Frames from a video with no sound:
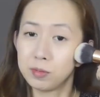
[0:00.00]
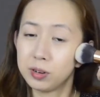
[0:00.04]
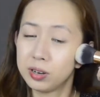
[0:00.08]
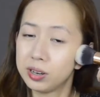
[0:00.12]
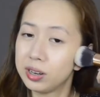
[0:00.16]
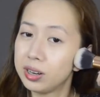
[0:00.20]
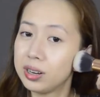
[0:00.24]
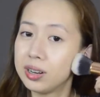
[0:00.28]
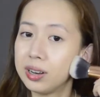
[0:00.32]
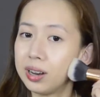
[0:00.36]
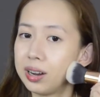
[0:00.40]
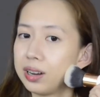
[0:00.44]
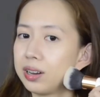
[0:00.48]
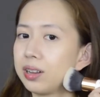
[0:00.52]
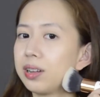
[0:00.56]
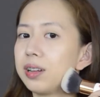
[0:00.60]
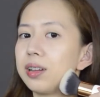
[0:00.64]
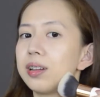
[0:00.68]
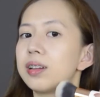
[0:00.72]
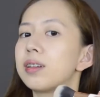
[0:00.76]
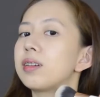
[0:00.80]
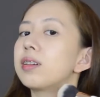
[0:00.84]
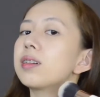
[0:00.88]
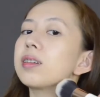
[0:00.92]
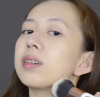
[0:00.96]
really
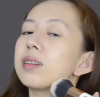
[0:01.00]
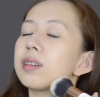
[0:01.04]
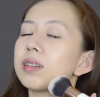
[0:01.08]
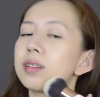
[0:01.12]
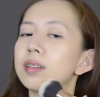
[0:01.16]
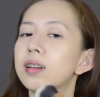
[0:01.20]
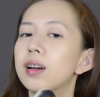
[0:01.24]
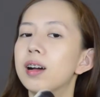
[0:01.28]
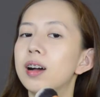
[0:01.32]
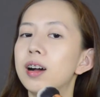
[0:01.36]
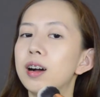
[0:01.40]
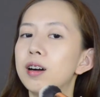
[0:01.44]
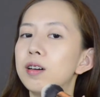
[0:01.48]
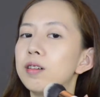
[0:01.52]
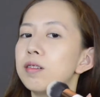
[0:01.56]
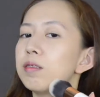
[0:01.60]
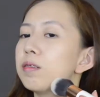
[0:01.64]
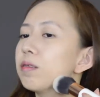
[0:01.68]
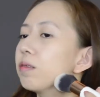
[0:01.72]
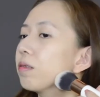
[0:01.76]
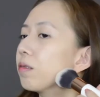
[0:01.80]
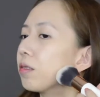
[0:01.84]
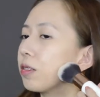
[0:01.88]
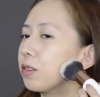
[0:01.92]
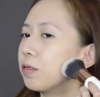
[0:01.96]
liking
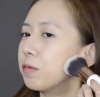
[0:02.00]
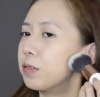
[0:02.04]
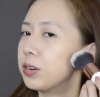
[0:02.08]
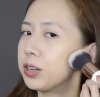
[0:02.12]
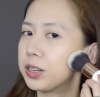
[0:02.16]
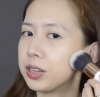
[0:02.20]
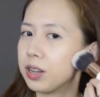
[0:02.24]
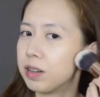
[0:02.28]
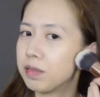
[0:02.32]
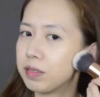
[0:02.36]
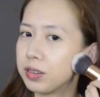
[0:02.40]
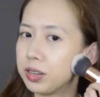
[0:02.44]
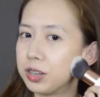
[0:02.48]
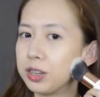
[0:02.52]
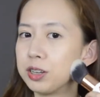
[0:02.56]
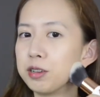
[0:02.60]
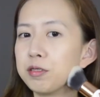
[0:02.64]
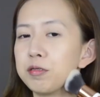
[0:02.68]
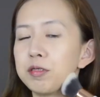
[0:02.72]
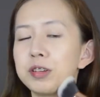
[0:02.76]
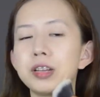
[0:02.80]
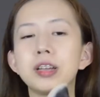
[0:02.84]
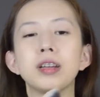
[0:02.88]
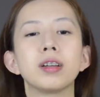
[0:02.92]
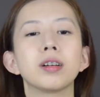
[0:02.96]
how the results is
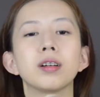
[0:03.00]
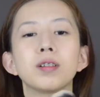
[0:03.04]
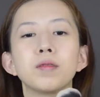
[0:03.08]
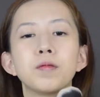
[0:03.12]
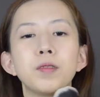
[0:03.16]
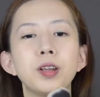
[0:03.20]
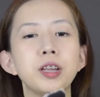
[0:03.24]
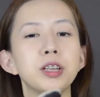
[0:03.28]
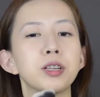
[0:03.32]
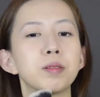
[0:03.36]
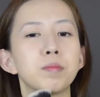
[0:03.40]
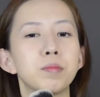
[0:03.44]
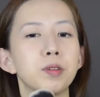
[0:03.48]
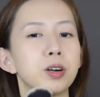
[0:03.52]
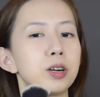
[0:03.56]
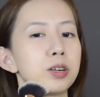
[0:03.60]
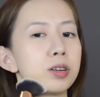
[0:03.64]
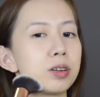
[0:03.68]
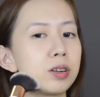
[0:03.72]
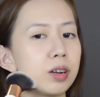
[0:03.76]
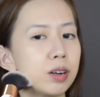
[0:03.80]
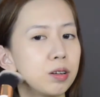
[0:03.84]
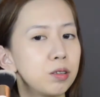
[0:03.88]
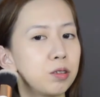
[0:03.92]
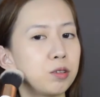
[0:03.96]
using a face
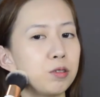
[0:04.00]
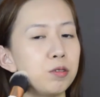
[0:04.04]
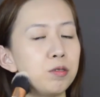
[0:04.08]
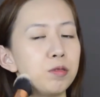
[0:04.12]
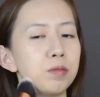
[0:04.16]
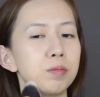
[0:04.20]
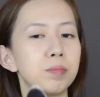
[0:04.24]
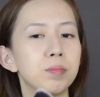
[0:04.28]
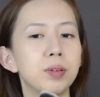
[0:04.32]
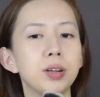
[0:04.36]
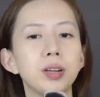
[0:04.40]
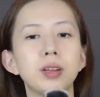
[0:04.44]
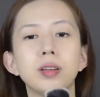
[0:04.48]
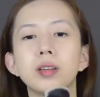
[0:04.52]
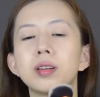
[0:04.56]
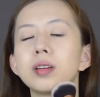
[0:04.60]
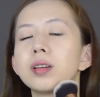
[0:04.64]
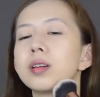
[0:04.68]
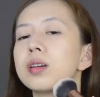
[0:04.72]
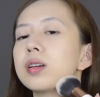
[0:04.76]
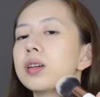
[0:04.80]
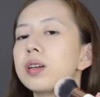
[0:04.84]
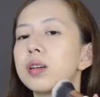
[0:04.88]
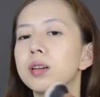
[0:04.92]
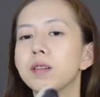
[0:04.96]
brush to do my
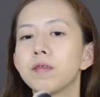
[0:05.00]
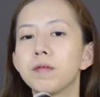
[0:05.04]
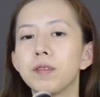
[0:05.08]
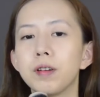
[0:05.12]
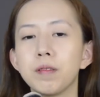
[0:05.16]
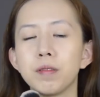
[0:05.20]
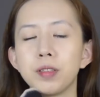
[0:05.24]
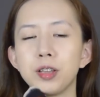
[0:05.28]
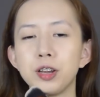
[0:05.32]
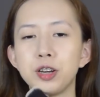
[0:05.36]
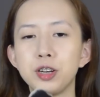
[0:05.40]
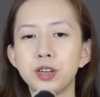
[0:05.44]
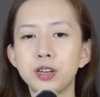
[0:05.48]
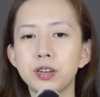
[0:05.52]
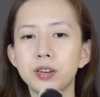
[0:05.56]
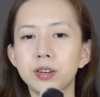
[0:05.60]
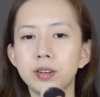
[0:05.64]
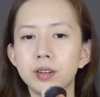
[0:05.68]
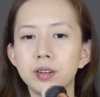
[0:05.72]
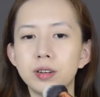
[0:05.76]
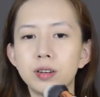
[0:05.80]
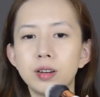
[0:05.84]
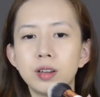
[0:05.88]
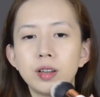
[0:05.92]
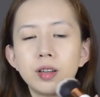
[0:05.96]

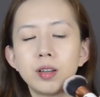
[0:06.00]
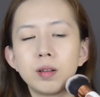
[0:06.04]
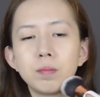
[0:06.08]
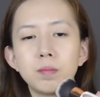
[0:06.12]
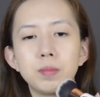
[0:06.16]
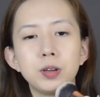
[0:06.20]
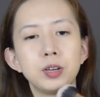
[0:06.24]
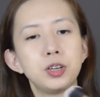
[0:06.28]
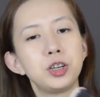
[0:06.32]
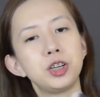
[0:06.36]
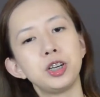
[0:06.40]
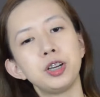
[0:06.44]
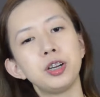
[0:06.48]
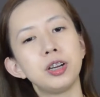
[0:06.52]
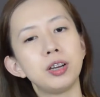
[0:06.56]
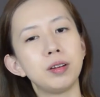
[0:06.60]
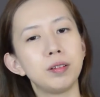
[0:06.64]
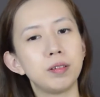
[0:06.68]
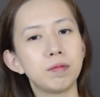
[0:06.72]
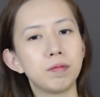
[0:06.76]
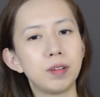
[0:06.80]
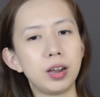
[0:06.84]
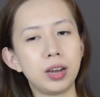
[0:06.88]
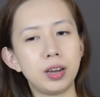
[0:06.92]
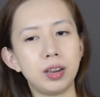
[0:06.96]
foundation. But she
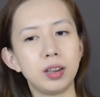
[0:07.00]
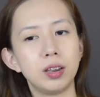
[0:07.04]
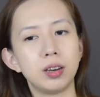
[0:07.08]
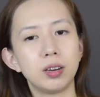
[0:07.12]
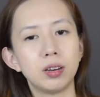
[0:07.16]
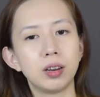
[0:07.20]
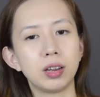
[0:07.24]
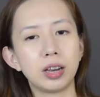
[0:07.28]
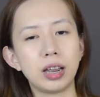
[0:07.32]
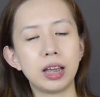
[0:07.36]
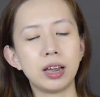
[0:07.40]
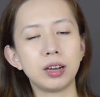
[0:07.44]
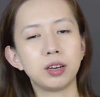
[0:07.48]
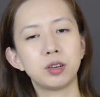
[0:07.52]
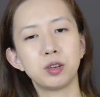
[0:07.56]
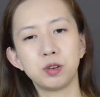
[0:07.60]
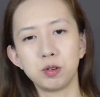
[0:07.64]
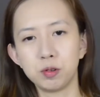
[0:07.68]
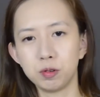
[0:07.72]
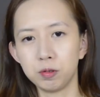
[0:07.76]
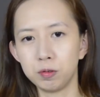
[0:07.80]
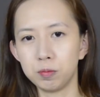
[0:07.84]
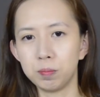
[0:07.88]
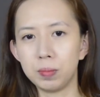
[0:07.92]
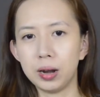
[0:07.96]
went in again
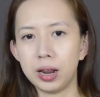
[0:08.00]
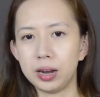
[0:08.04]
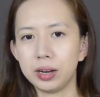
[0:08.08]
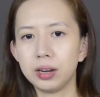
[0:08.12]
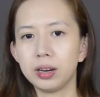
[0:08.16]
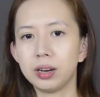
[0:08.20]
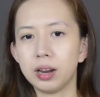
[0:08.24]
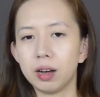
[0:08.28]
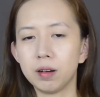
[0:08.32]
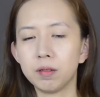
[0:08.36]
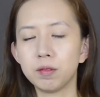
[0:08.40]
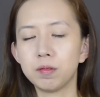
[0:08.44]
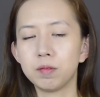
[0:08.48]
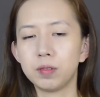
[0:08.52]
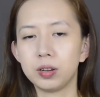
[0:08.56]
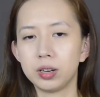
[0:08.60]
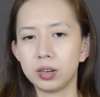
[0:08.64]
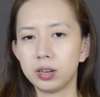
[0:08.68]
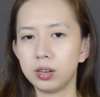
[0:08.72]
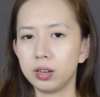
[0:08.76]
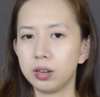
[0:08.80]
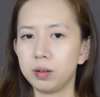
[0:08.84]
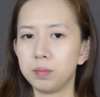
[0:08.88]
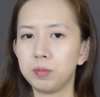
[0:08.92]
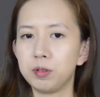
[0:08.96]
to blend it out
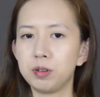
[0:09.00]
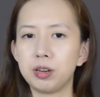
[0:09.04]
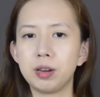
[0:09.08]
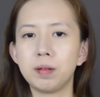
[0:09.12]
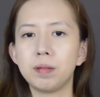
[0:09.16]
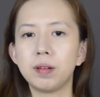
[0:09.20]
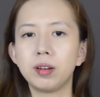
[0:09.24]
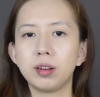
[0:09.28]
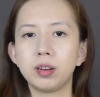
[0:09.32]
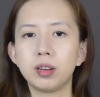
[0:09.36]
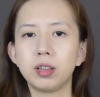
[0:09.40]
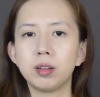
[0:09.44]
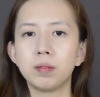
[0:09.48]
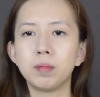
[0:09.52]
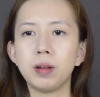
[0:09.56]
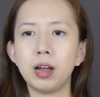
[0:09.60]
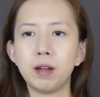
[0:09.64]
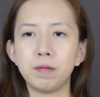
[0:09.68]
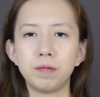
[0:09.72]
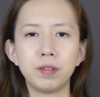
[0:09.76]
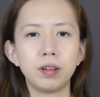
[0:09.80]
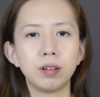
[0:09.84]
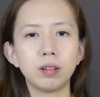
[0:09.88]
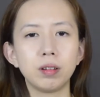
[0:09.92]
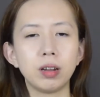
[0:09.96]
with the Beauty Blender,
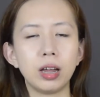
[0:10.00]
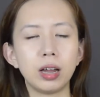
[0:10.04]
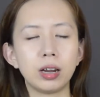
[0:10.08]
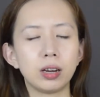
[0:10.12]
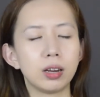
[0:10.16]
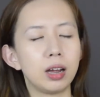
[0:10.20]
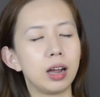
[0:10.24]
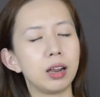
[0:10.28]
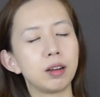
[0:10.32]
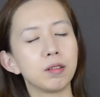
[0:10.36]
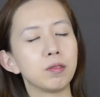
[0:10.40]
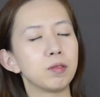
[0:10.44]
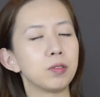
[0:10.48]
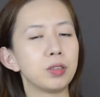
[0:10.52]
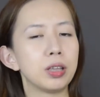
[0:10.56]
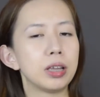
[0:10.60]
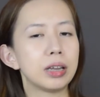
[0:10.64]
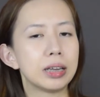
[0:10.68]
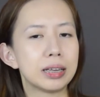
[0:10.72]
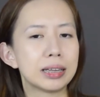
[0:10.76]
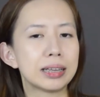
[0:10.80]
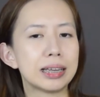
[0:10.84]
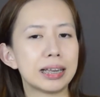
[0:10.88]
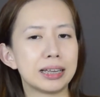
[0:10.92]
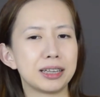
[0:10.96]
but I feel like I don't
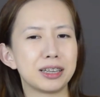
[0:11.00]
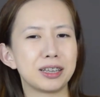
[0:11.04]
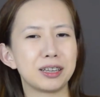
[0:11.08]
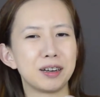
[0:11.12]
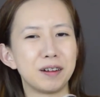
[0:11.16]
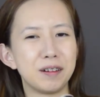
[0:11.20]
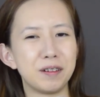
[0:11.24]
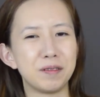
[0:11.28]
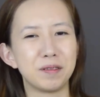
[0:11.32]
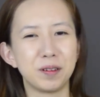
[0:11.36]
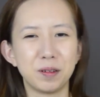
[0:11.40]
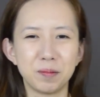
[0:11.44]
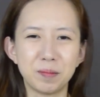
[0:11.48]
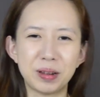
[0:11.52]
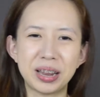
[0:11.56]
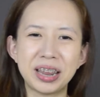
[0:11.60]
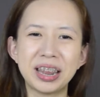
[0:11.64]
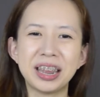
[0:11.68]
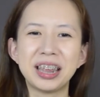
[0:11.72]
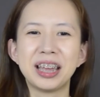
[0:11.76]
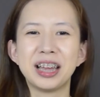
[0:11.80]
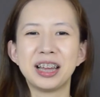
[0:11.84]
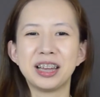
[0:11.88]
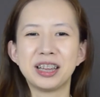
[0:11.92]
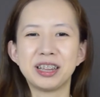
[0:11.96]
think it's necessary for
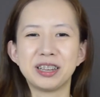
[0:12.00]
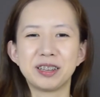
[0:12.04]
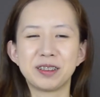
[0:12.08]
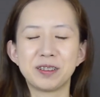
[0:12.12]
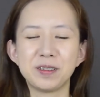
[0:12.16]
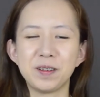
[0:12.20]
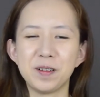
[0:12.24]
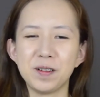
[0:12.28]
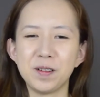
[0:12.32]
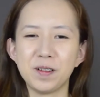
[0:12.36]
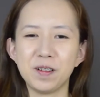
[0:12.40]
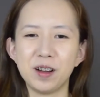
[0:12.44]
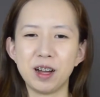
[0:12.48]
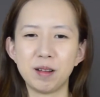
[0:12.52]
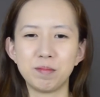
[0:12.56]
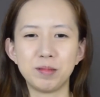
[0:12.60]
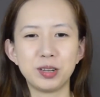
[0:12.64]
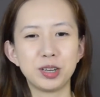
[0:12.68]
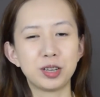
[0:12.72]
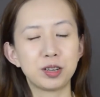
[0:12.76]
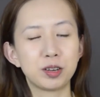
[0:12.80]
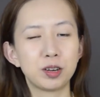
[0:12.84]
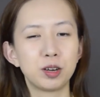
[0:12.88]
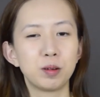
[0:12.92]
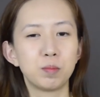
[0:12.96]
me. So I'm
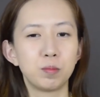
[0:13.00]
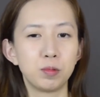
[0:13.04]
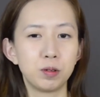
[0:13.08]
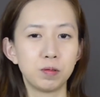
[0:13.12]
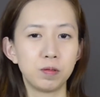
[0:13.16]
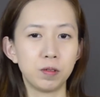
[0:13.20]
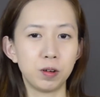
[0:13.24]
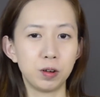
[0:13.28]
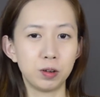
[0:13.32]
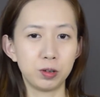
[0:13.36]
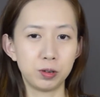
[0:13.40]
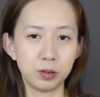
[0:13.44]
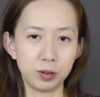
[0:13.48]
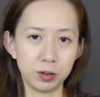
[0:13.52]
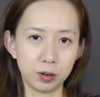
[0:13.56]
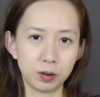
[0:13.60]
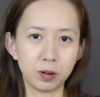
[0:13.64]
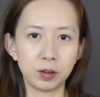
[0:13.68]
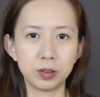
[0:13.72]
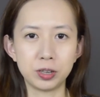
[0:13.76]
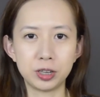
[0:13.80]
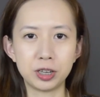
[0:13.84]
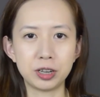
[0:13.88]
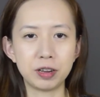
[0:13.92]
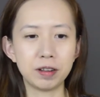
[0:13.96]
just gonna move on to the
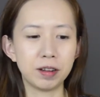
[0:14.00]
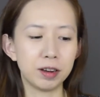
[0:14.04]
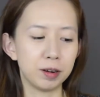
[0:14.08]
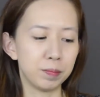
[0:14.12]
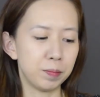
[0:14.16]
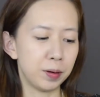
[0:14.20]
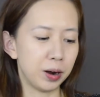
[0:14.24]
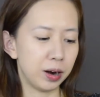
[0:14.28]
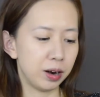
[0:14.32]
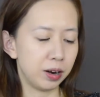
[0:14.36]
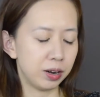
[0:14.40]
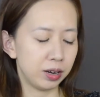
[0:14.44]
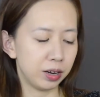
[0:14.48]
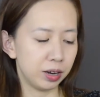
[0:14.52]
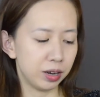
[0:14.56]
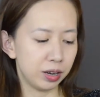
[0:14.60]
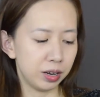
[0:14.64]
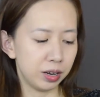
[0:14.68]
concealer part.